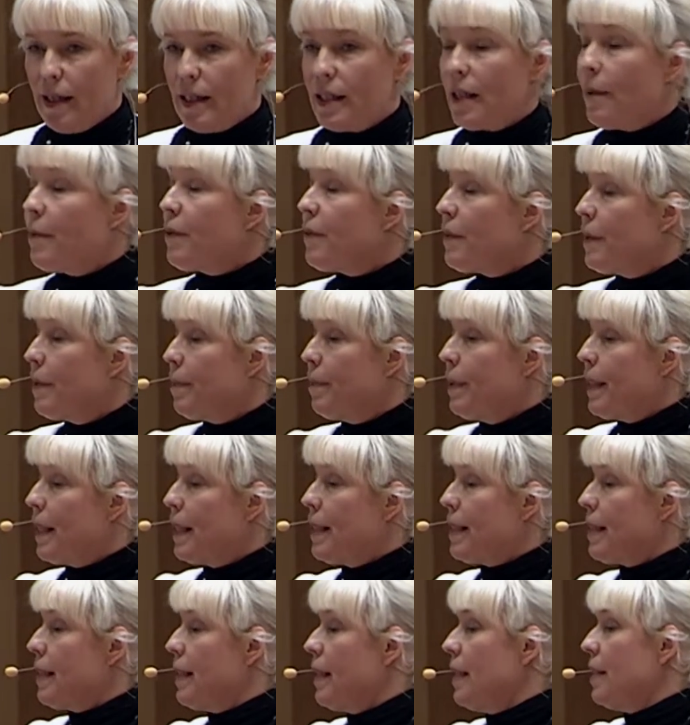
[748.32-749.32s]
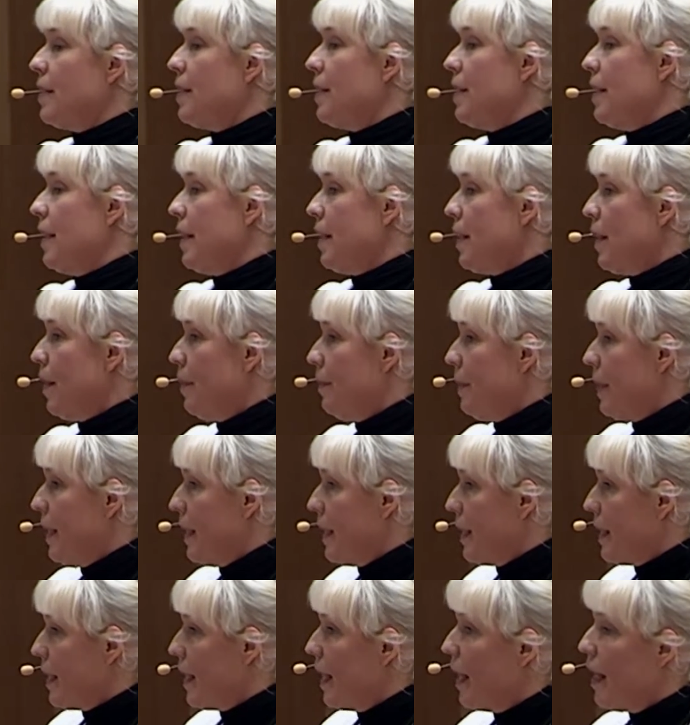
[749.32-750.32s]
some of the biggest engineer
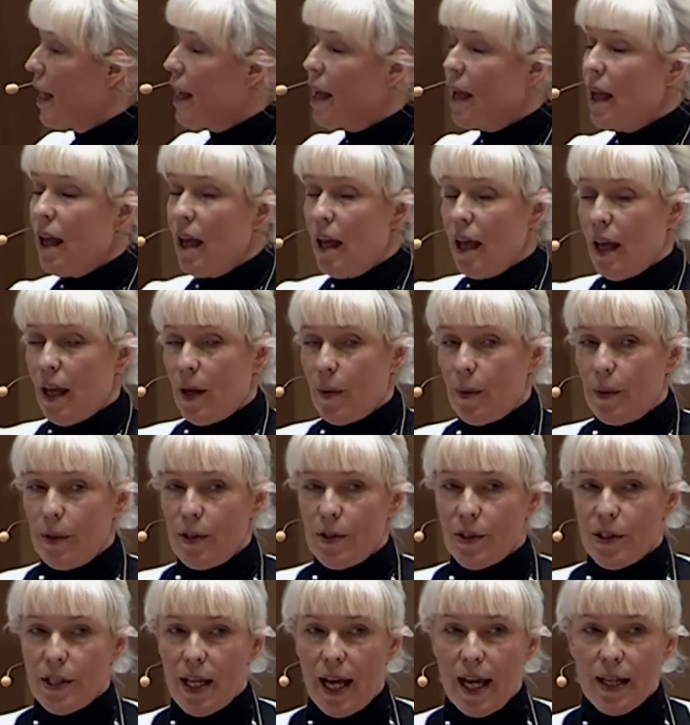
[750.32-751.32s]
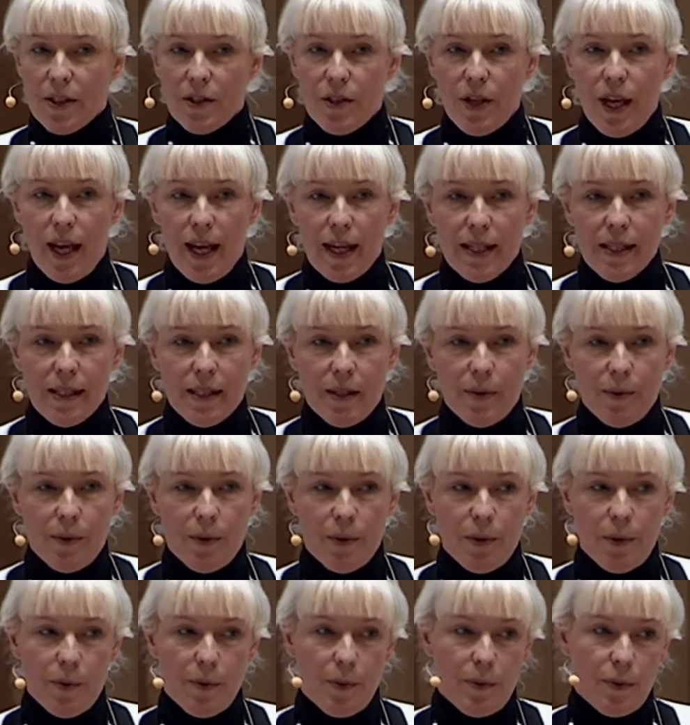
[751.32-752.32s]
companies. And when you start to ask
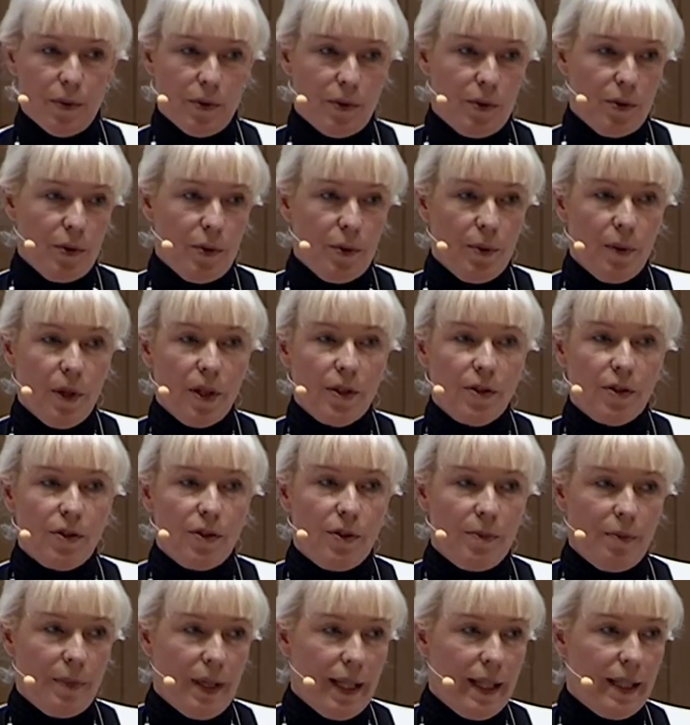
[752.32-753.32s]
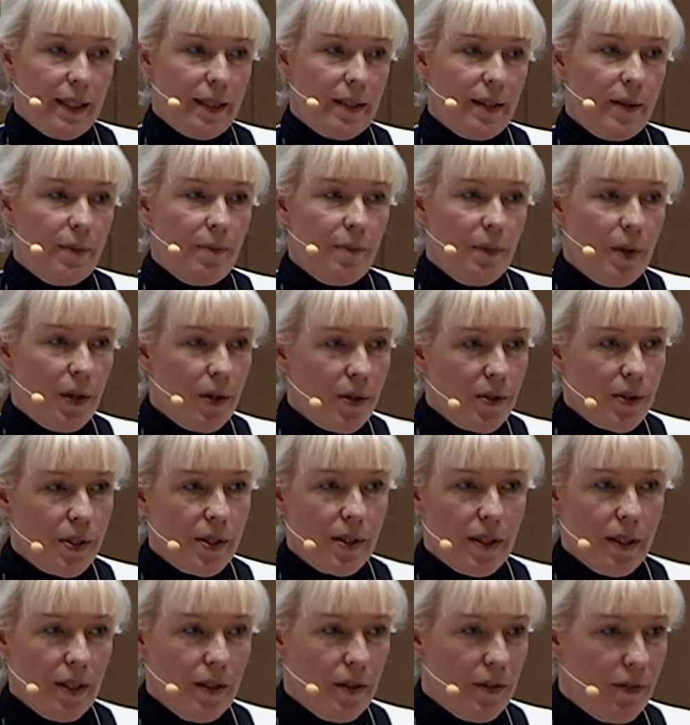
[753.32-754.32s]
them, do you want to make the
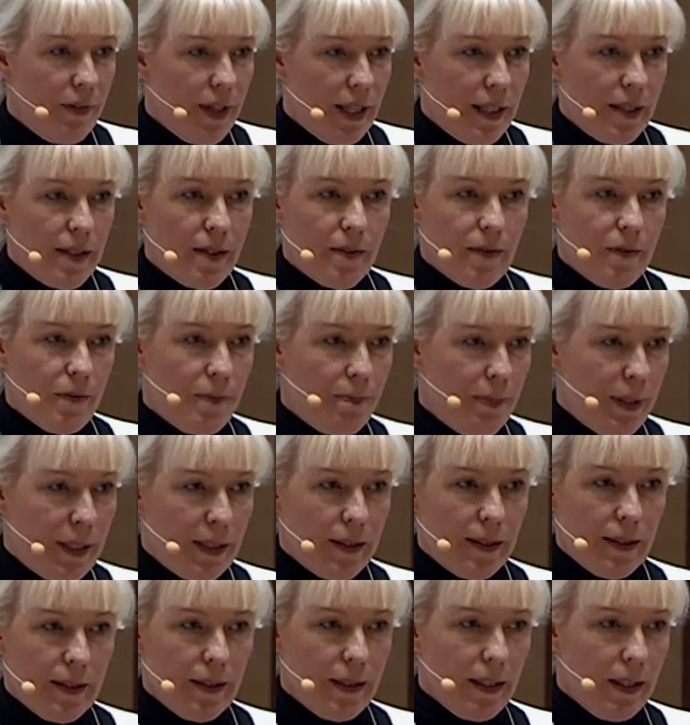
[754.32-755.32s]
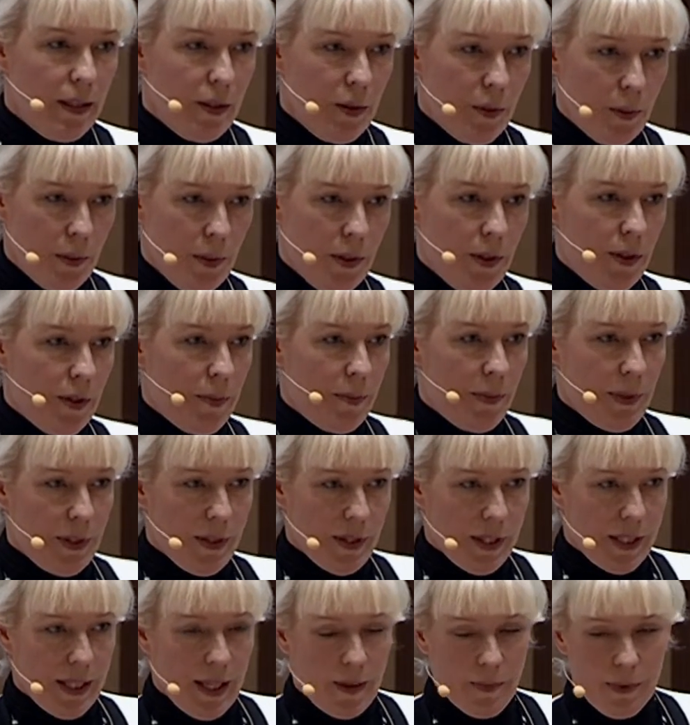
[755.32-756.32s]
most innovative building in the world?
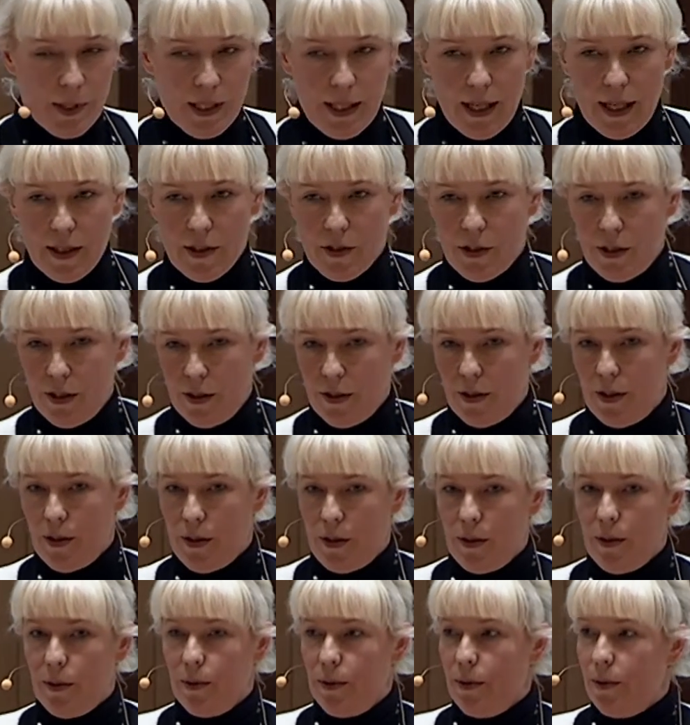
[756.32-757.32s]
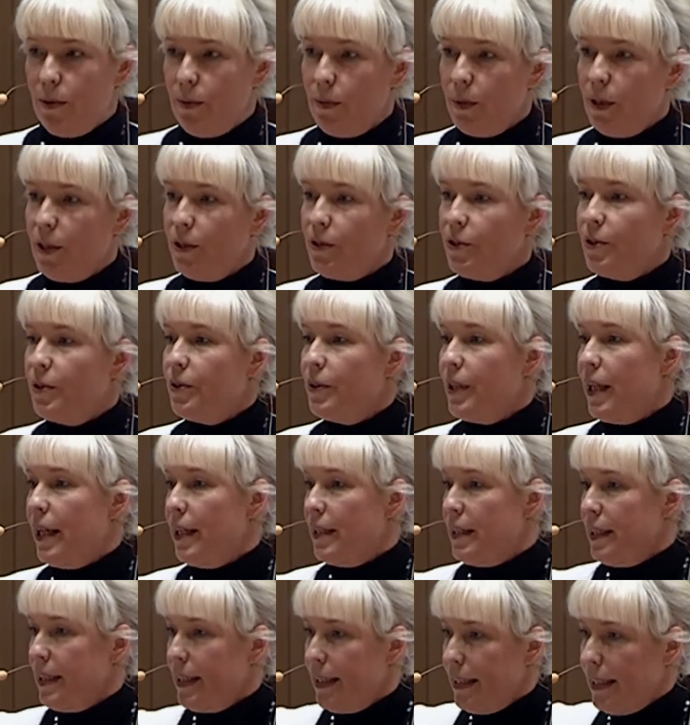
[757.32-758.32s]
Because that was actually the goal. Will you do
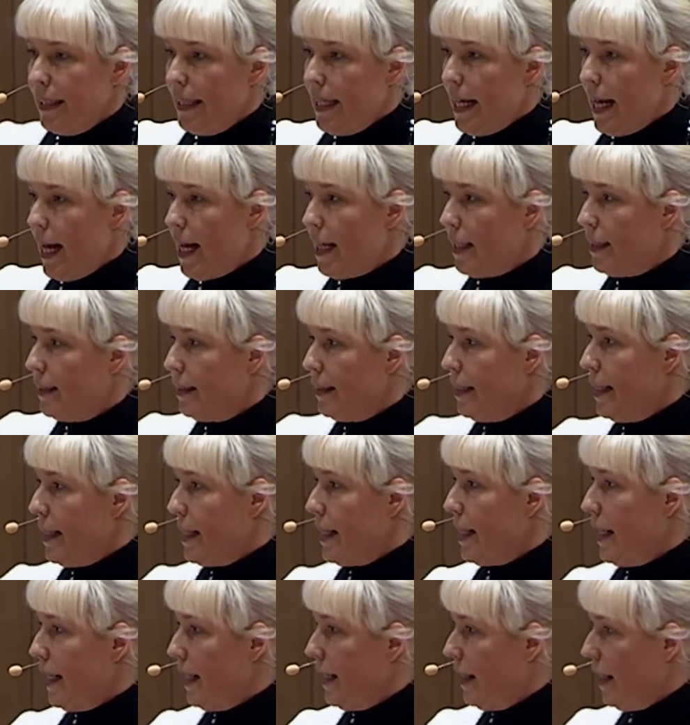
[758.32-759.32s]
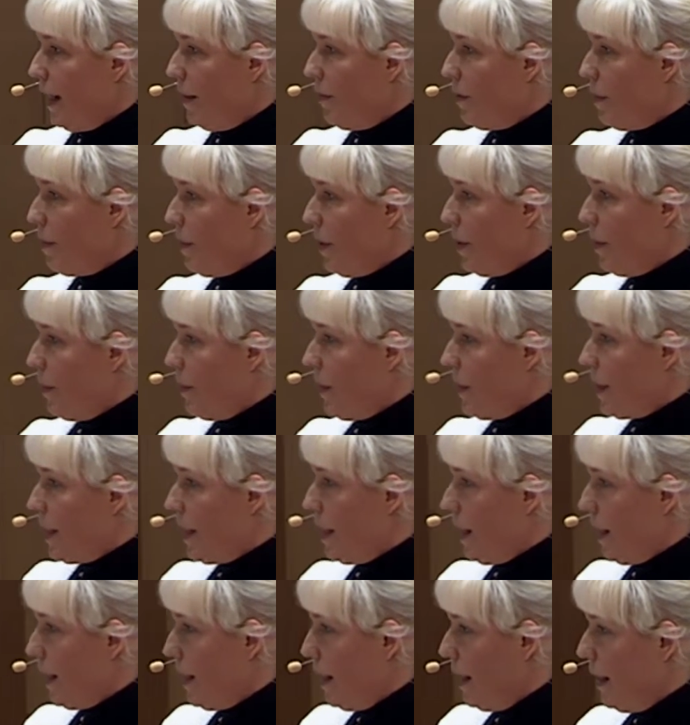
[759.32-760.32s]
that? Yeah, they say. Everybody wants
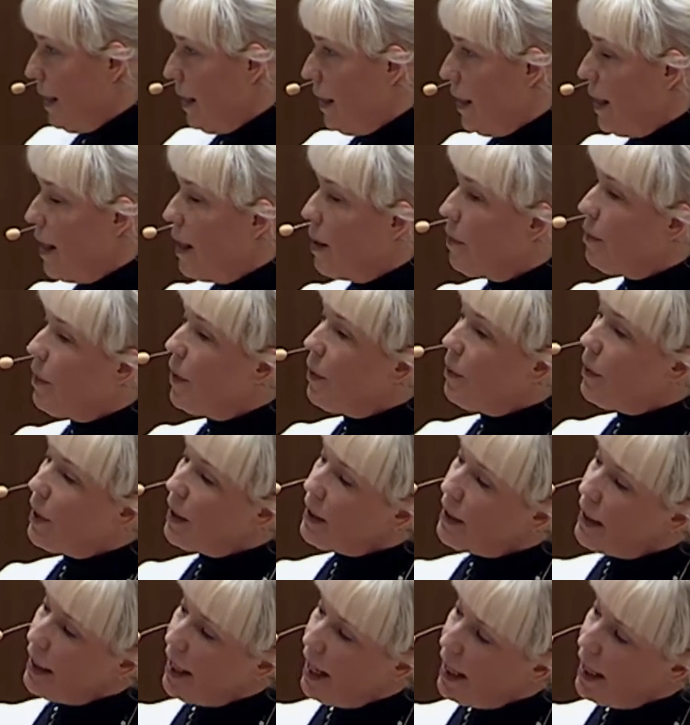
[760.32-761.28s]
it. But what